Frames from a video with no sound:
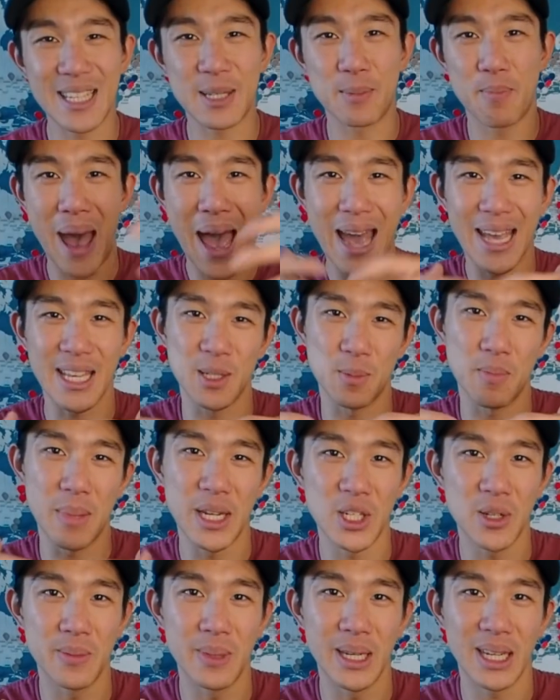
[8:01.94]
this bag is
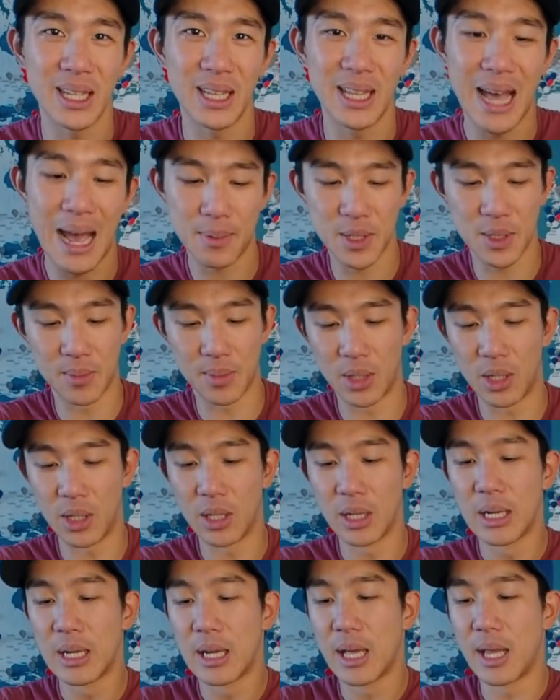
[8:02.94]
meant to be collapsible,
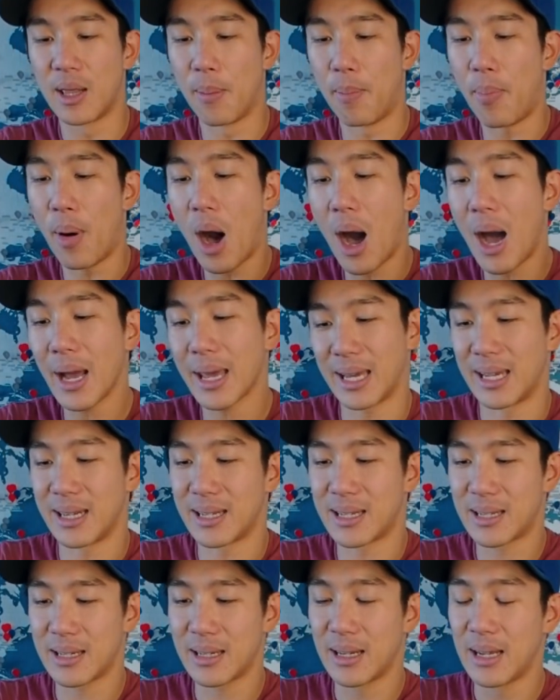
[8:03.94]
the
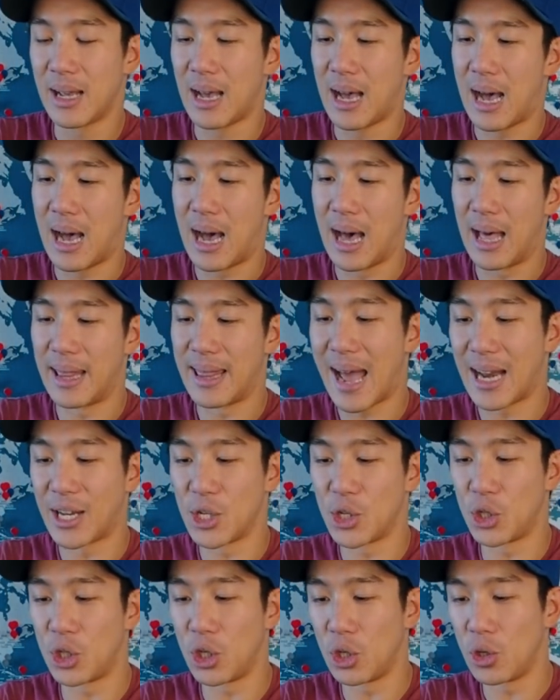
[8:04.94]
pocket that
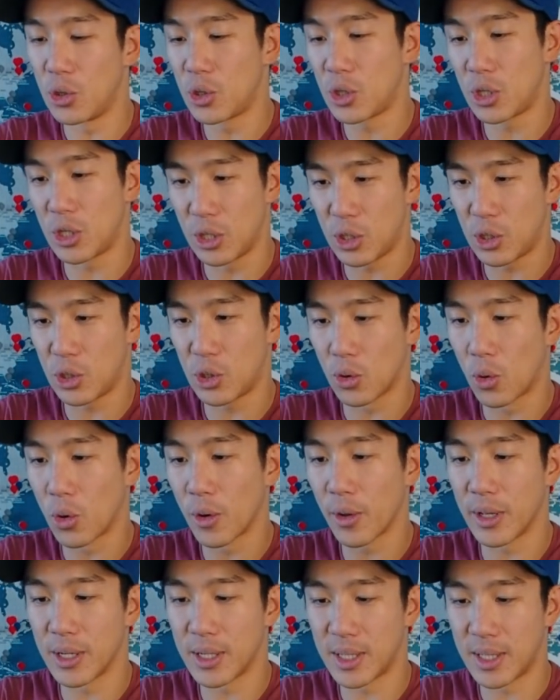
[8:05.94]
is used to
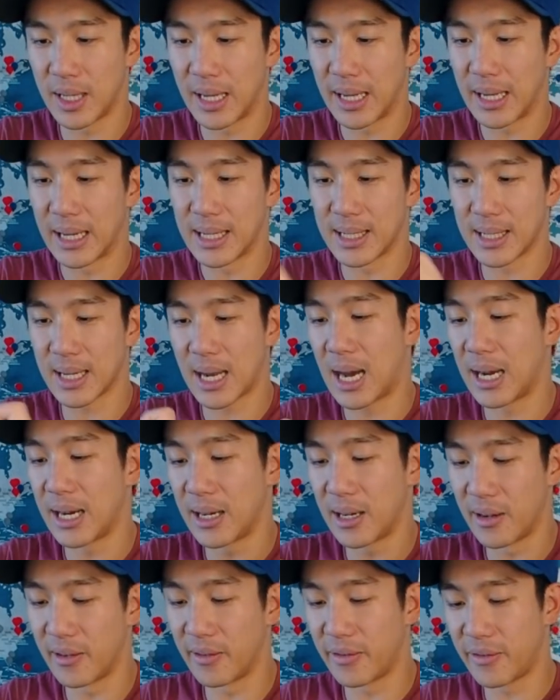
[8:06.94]
store this thing is
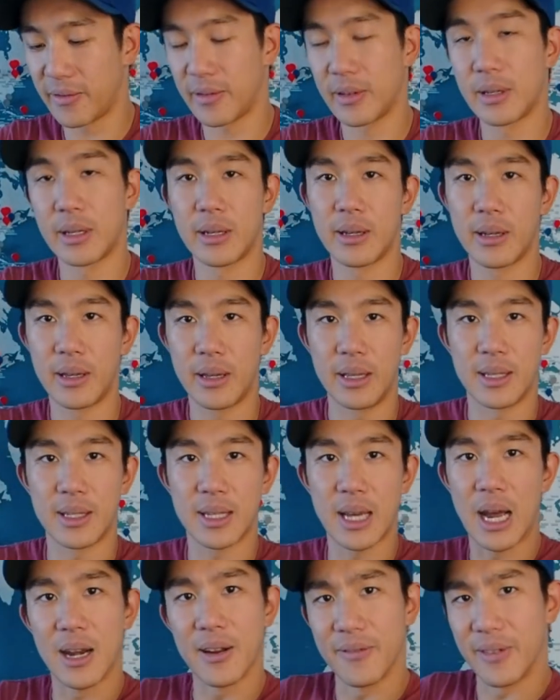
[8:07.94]
kind of
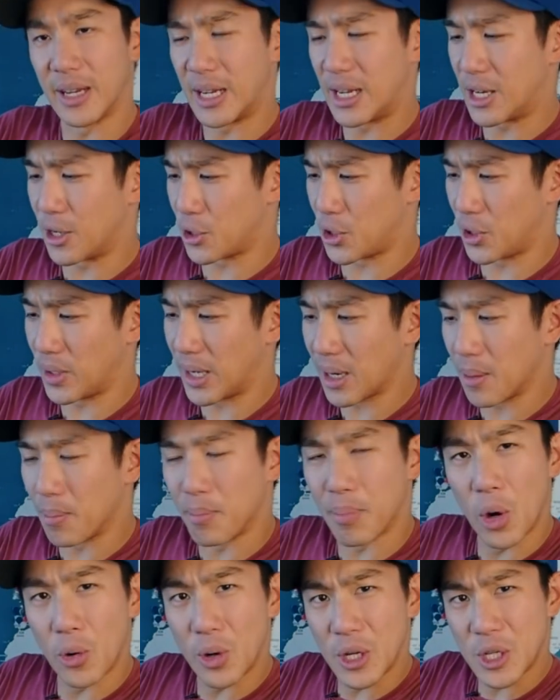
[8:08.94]
in here, so you get a
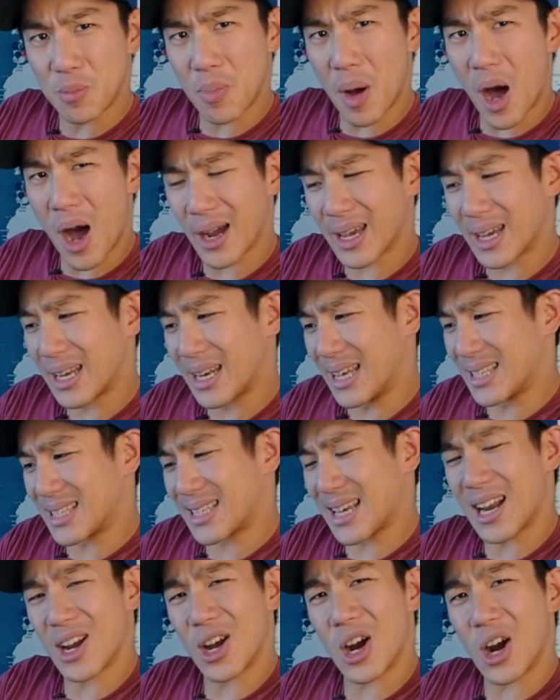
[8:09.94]
bonus pocket. It's
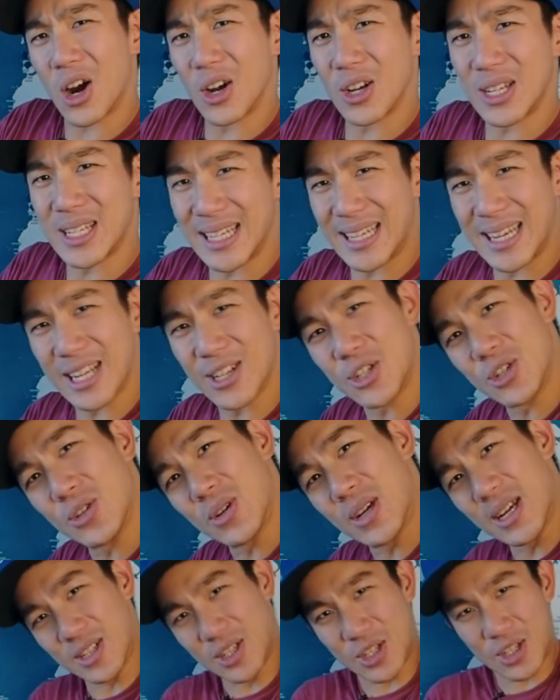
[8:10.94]
kind of hard to get to
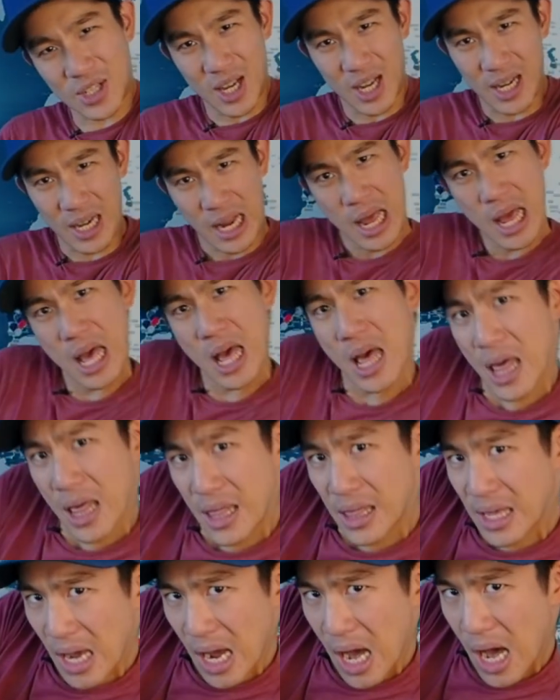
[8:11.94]
because it's on
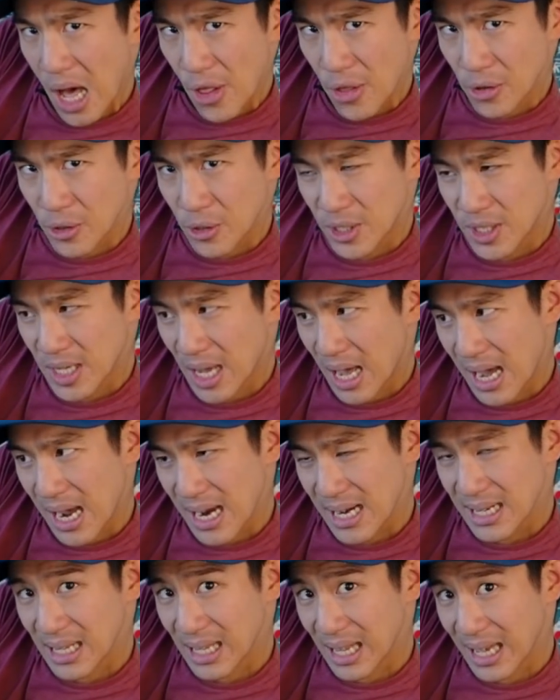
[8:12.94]
the other
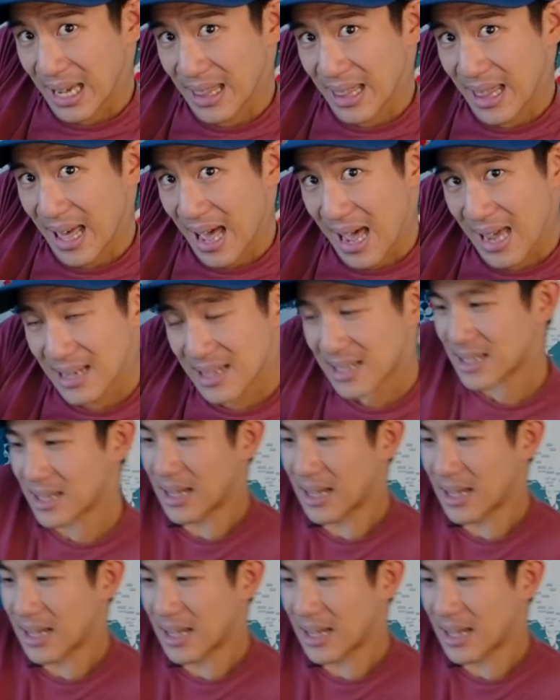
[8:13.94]
side like that,